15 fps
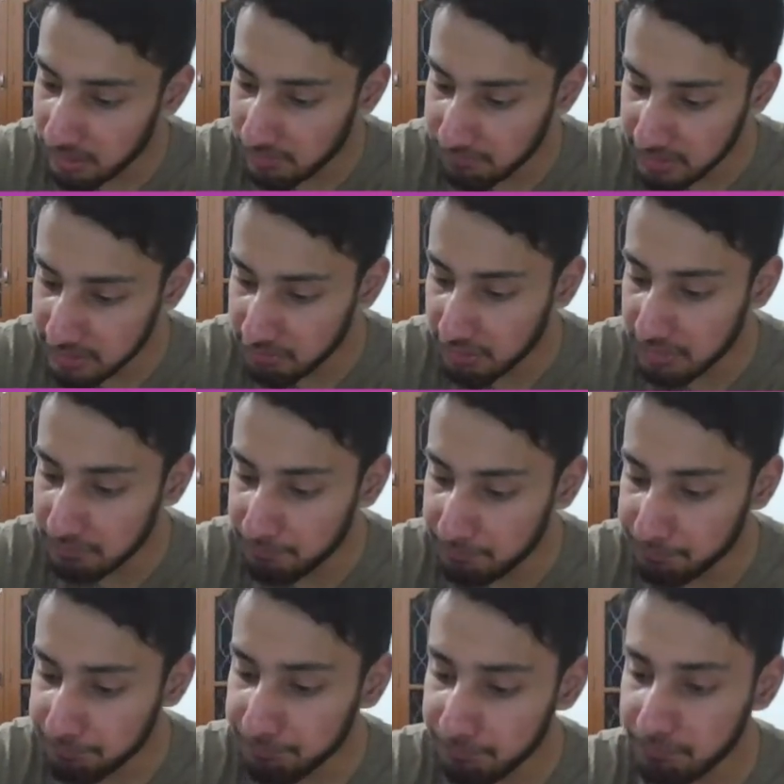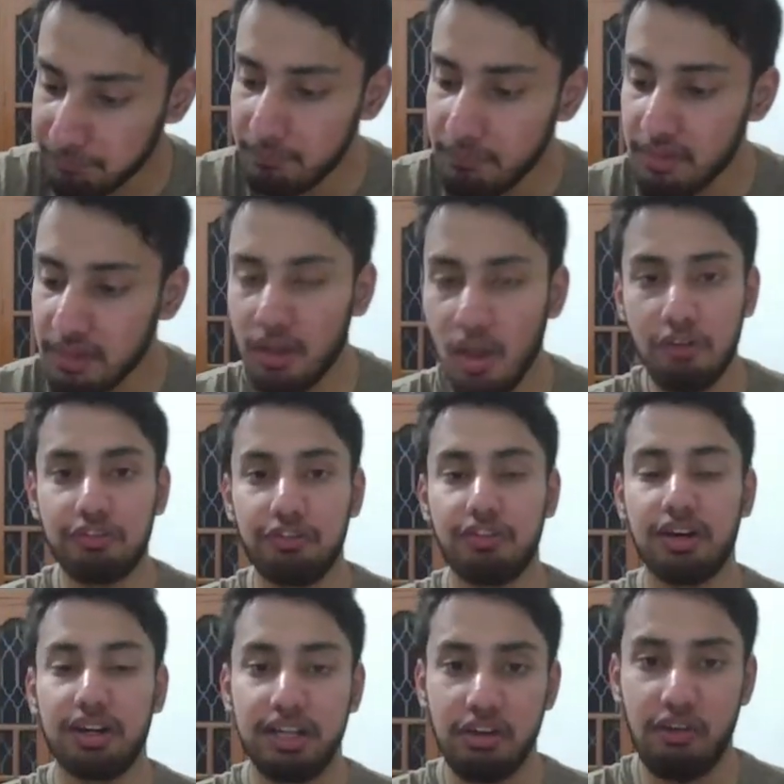this one of
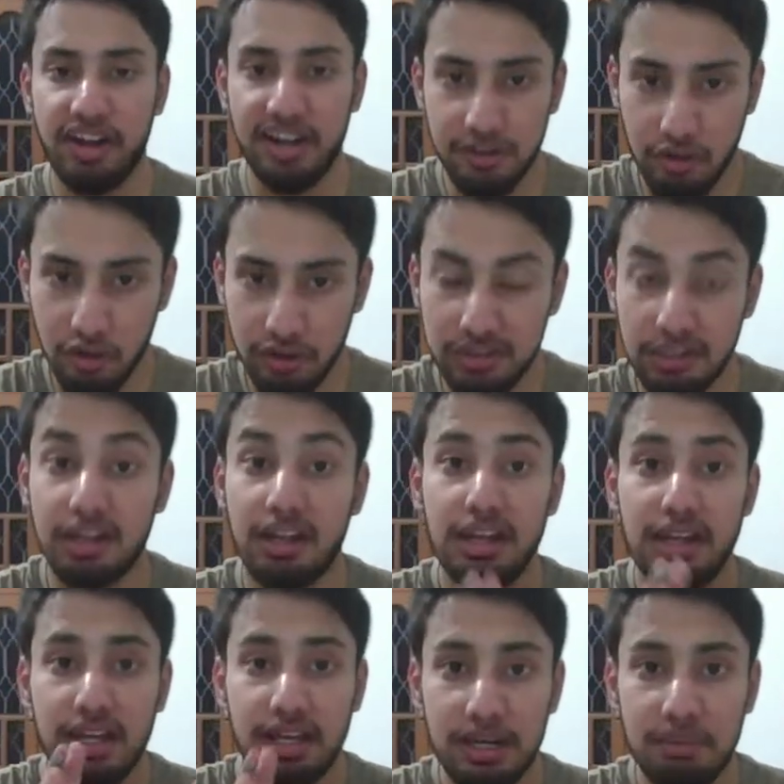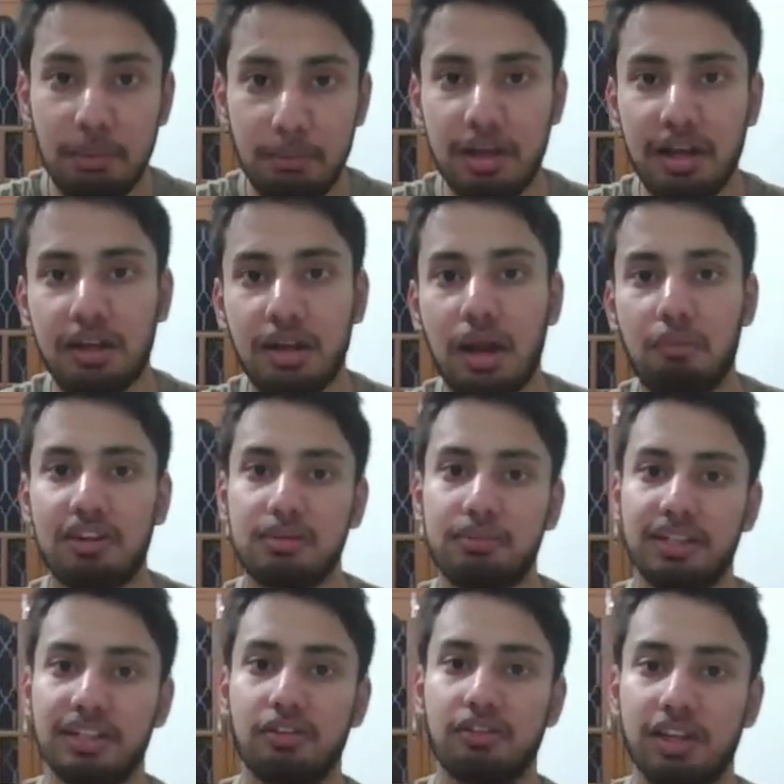a divide and conquer, remember Akra-Baazi
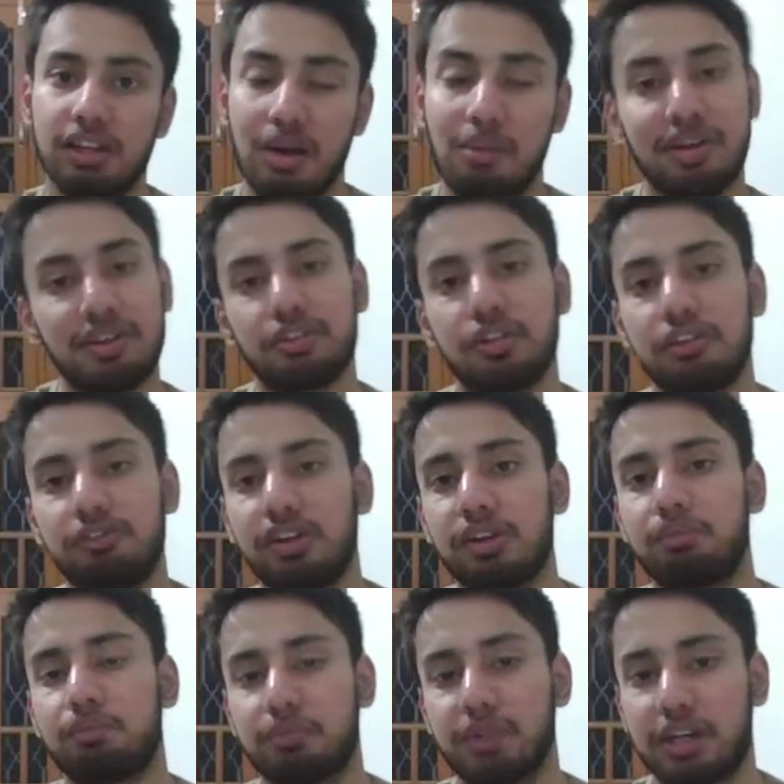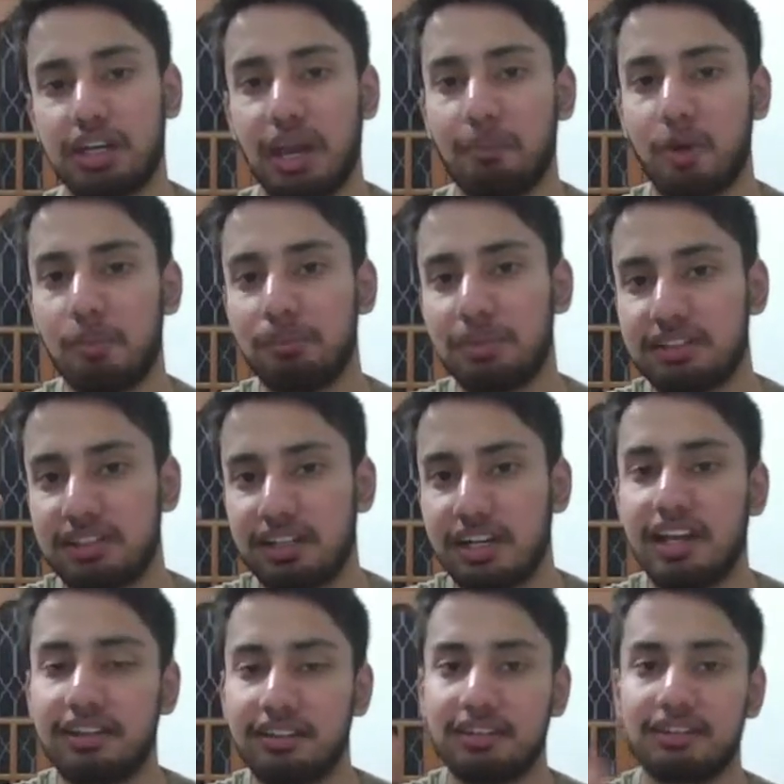method will come and solve your time complexity
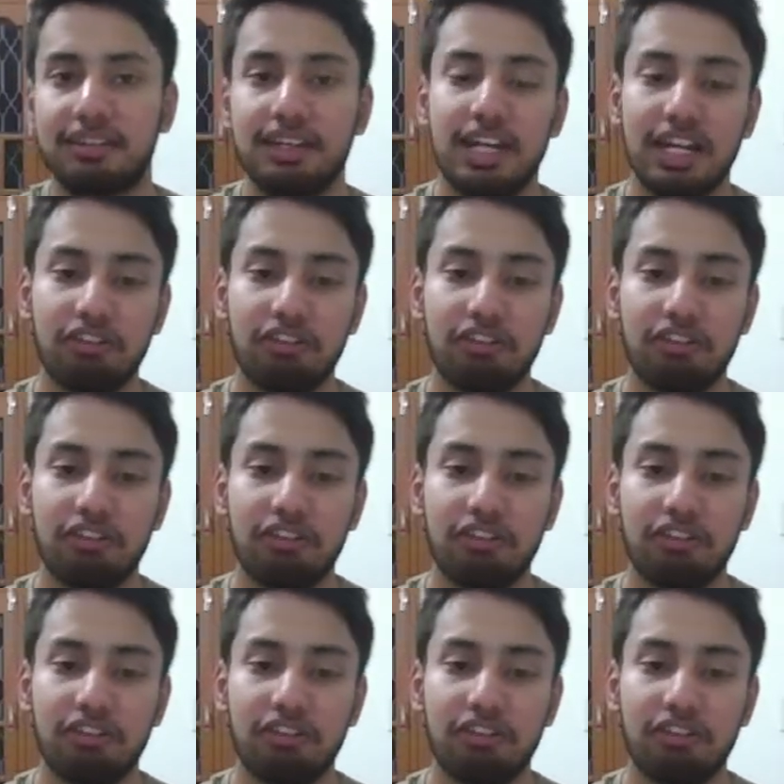like this.